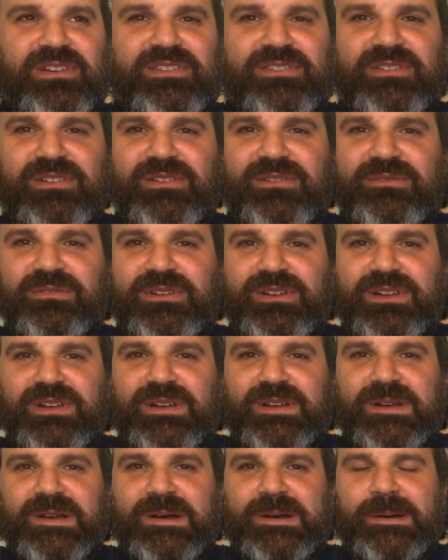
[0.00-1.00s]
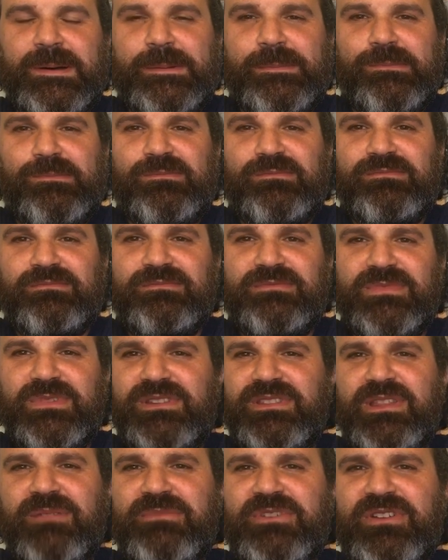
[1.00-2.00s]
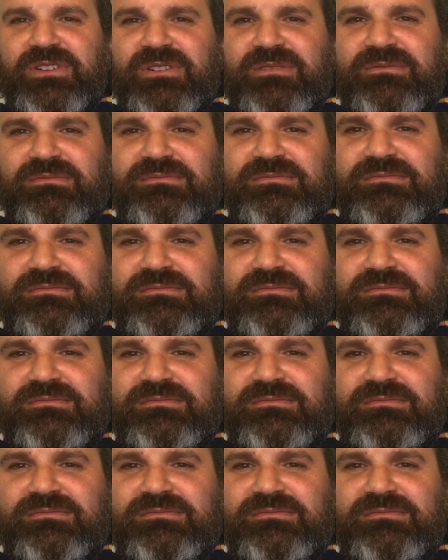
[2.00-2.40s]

So um, let me know,